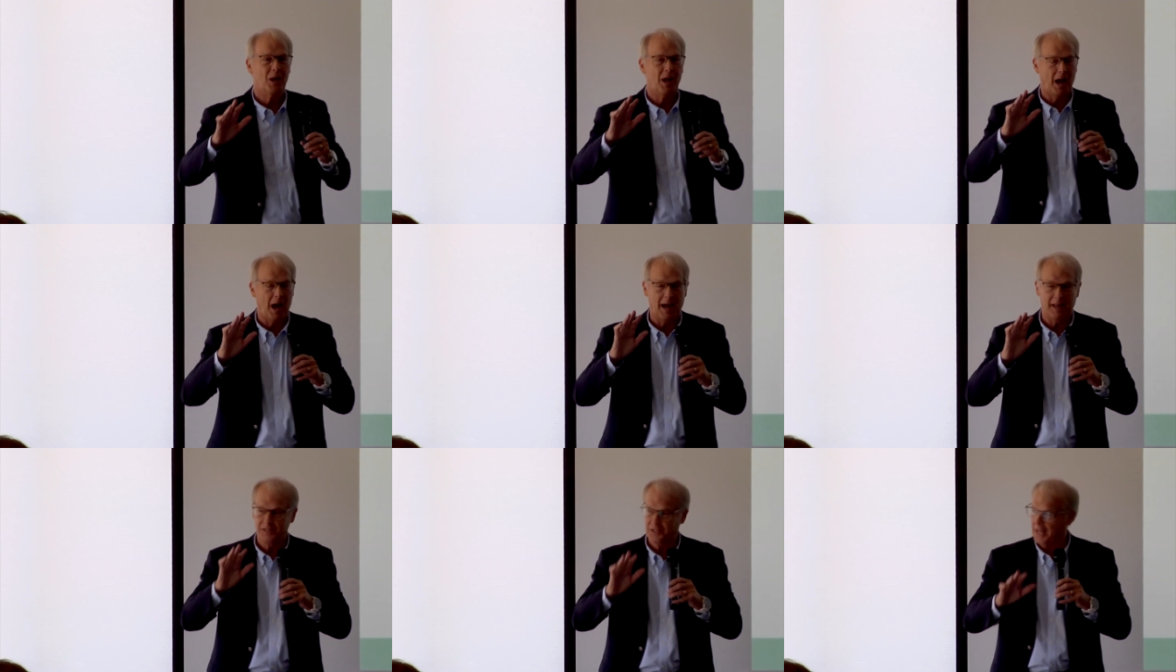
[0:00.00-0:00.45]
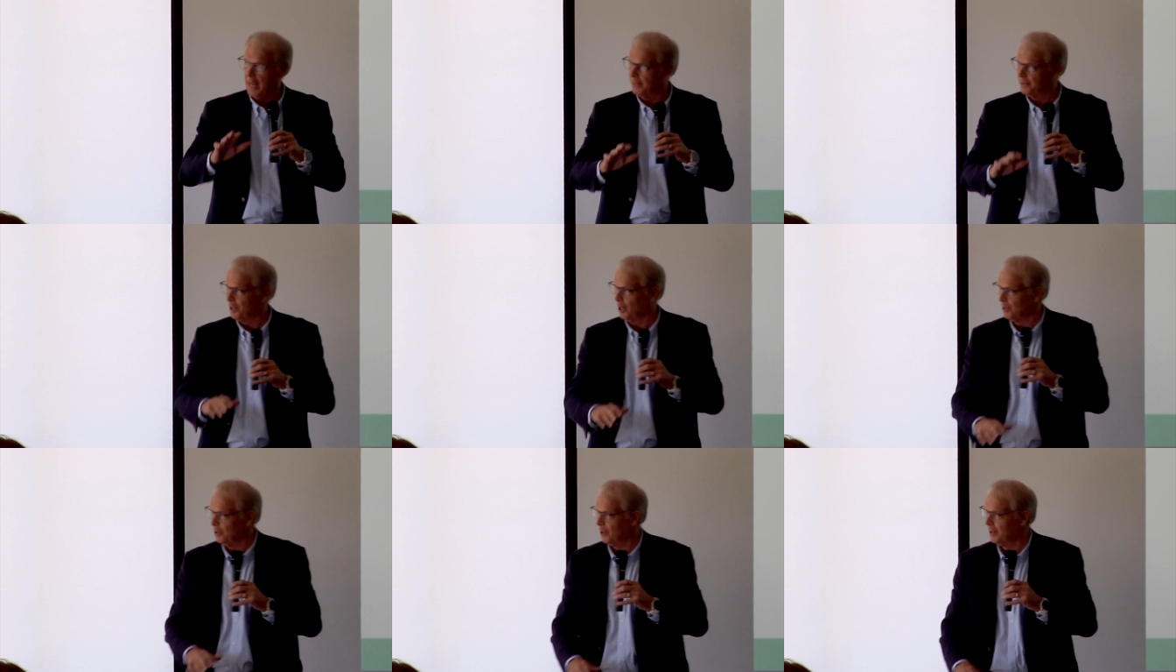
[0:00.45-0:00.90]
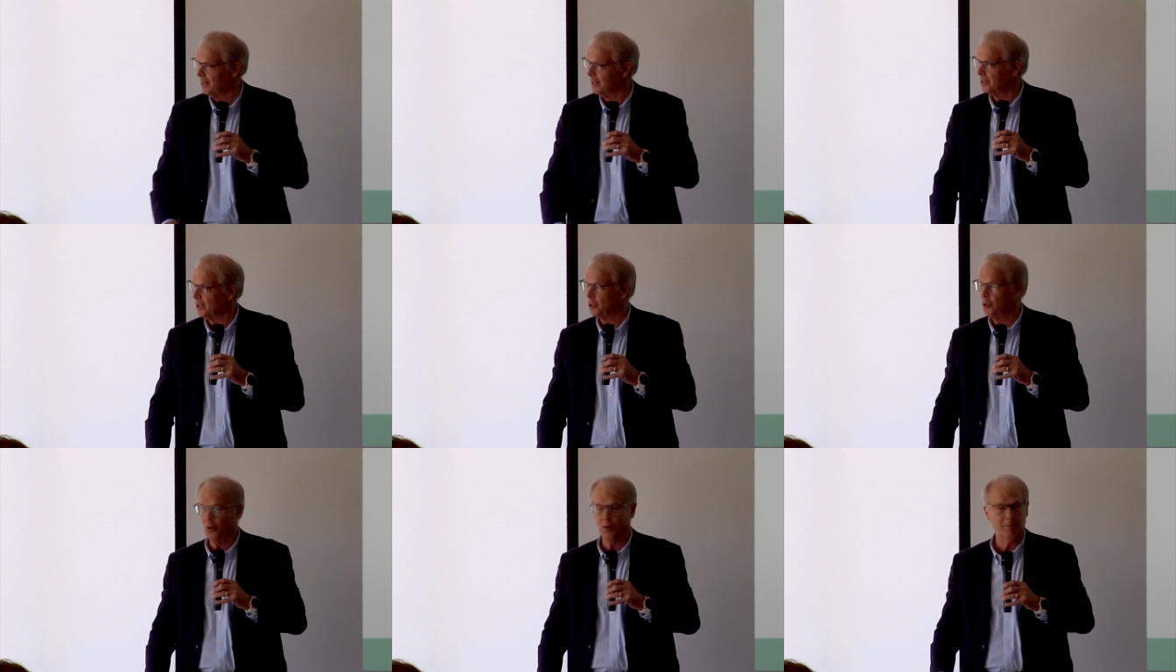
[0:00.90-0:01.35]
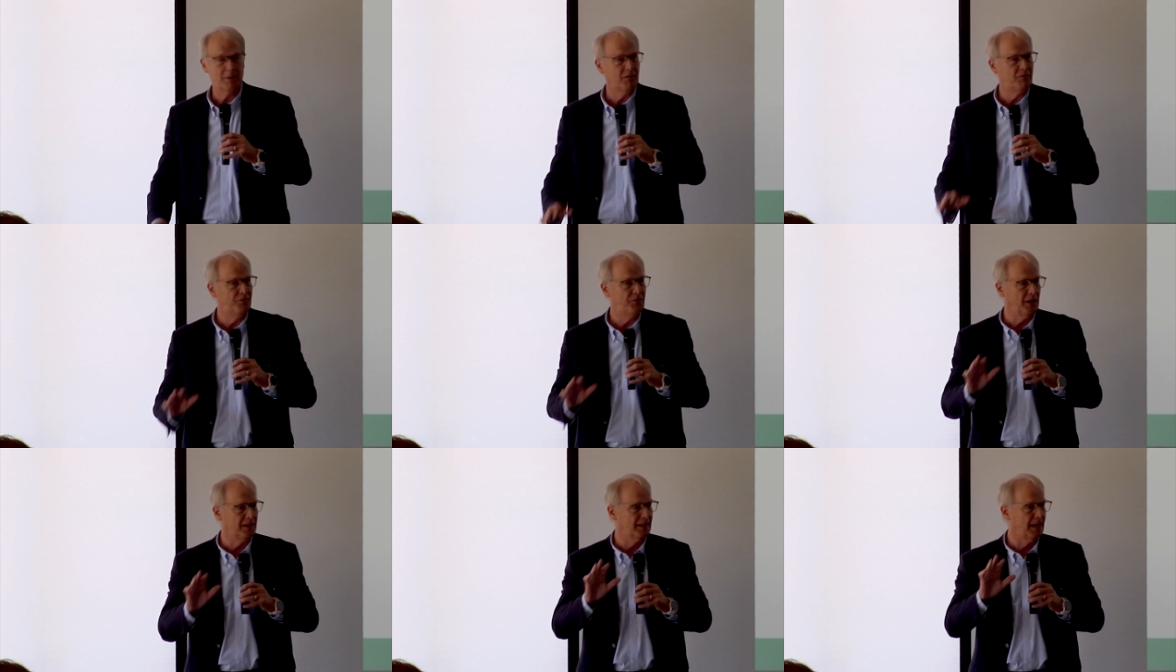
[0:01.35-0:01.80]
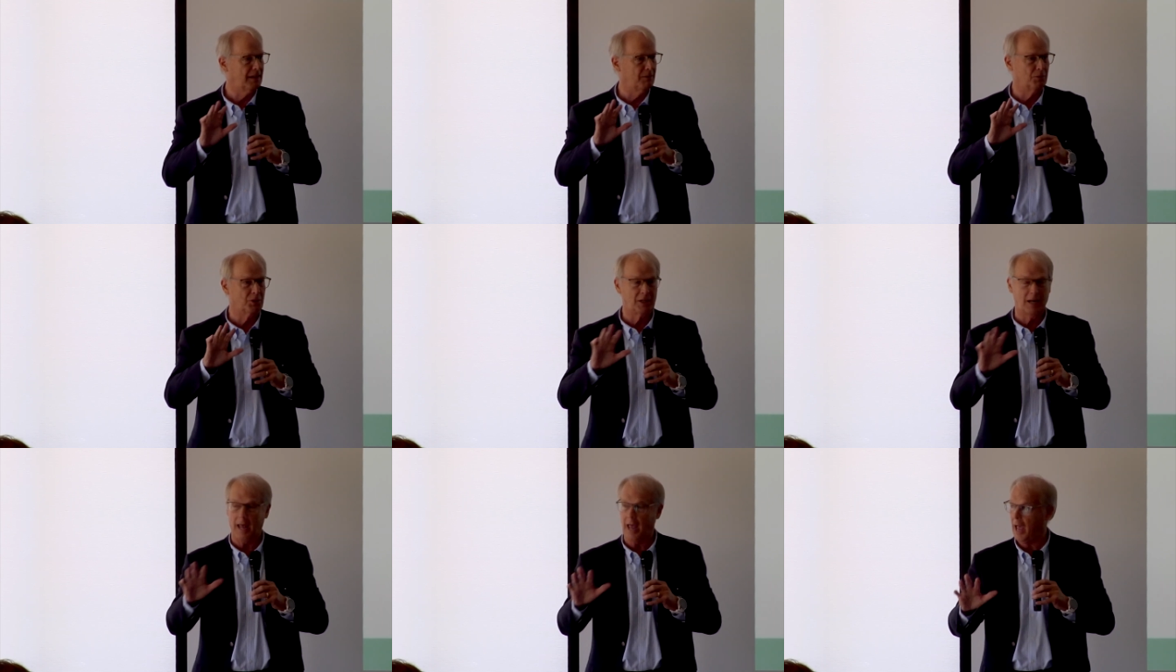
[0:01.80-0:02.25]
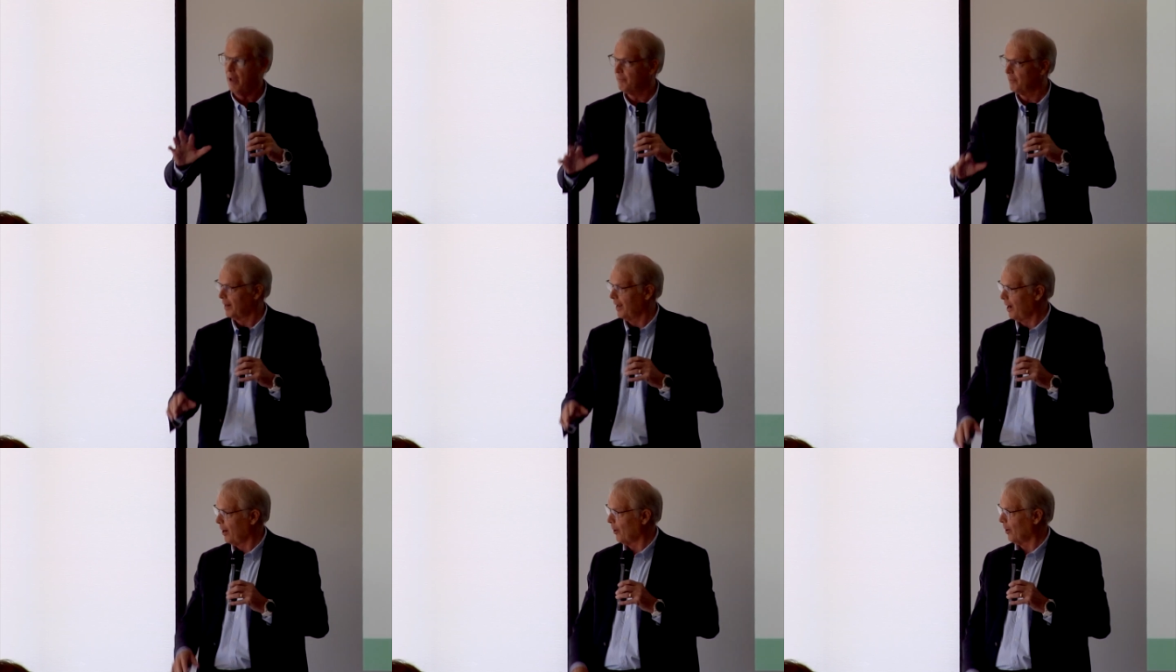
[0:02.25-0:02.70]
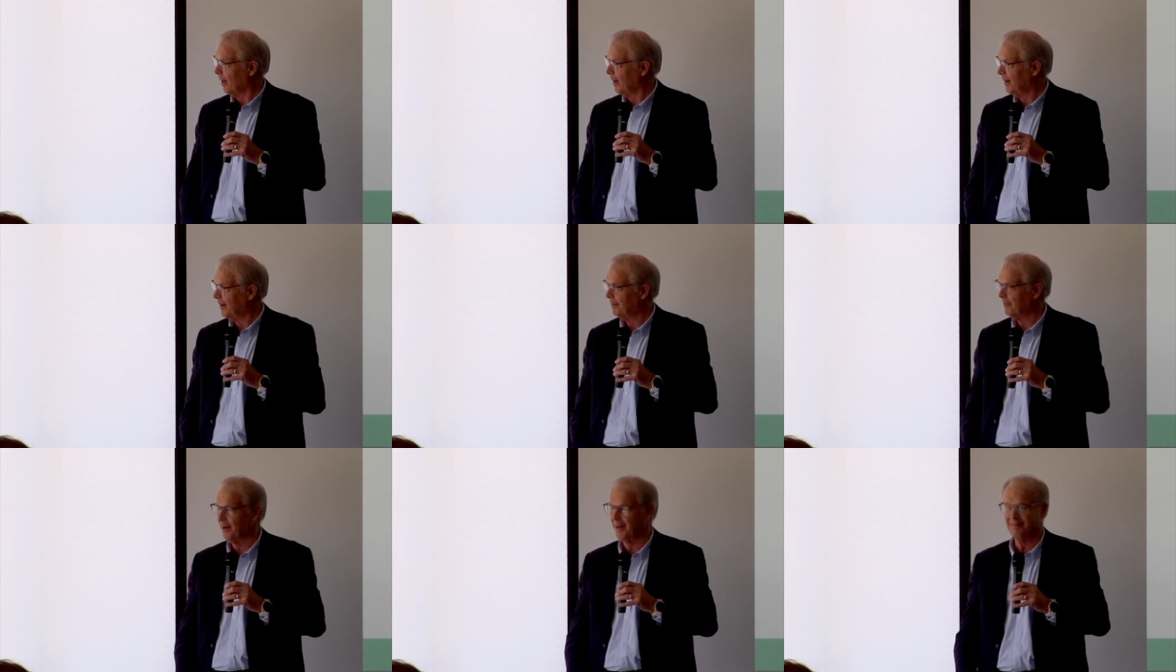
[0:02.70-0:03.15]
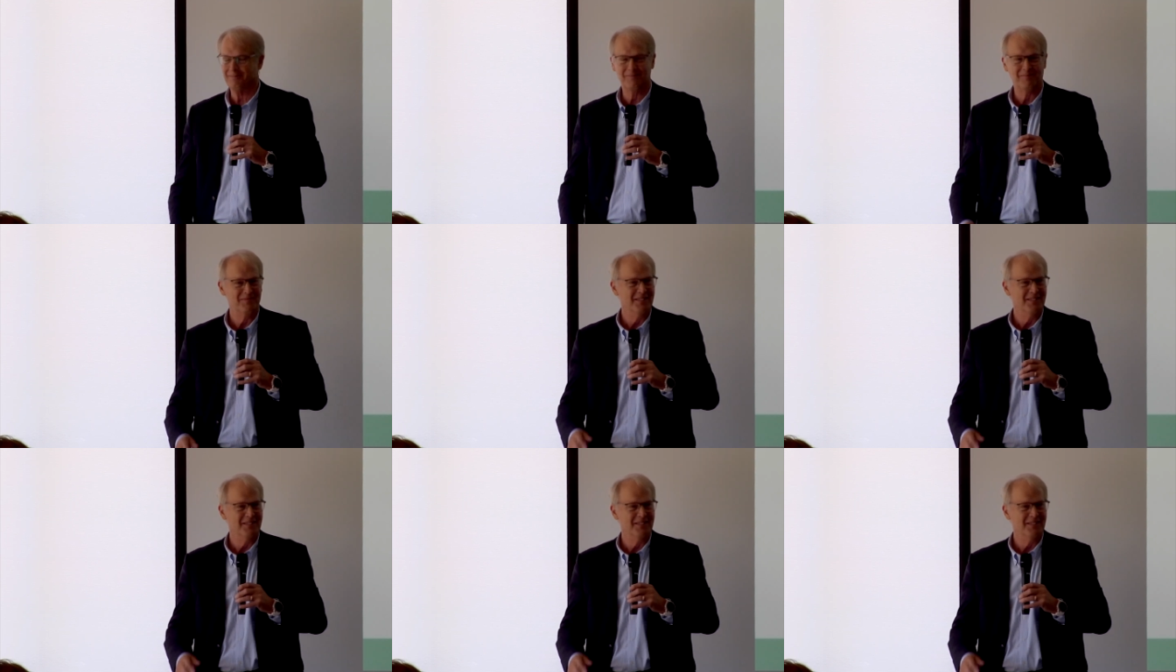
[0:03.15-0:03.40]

I sat there looking at the two of them. It felt like it was a half an hour, right?